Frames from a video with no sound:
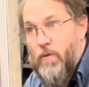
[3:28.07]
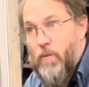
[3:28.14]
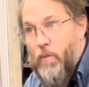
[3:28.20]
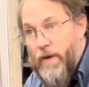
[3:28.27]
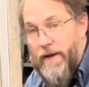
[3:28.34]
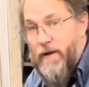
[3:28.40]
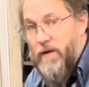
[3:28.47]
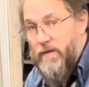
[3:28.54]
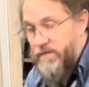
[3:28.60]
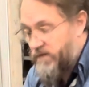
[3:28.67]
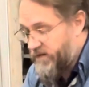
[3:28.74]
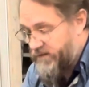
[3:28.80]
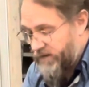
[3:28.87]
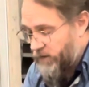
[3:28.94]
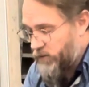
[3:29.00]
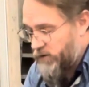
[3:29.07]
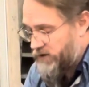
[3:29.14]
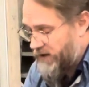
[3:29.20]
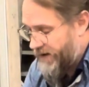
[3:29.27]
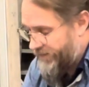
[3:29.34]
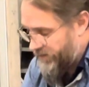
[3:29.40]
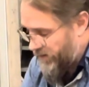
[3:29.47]
wheel for front-wheel
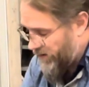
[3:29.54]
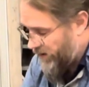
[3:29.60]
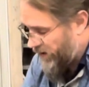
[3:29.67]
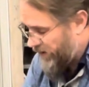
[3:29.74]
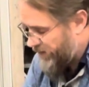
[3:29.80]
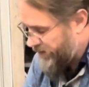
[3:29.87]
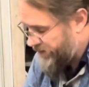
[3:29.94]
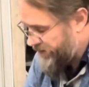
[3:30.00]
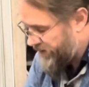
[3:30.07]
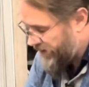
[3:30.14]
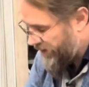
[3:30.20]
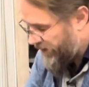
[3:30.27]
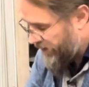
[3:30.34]
drive cars,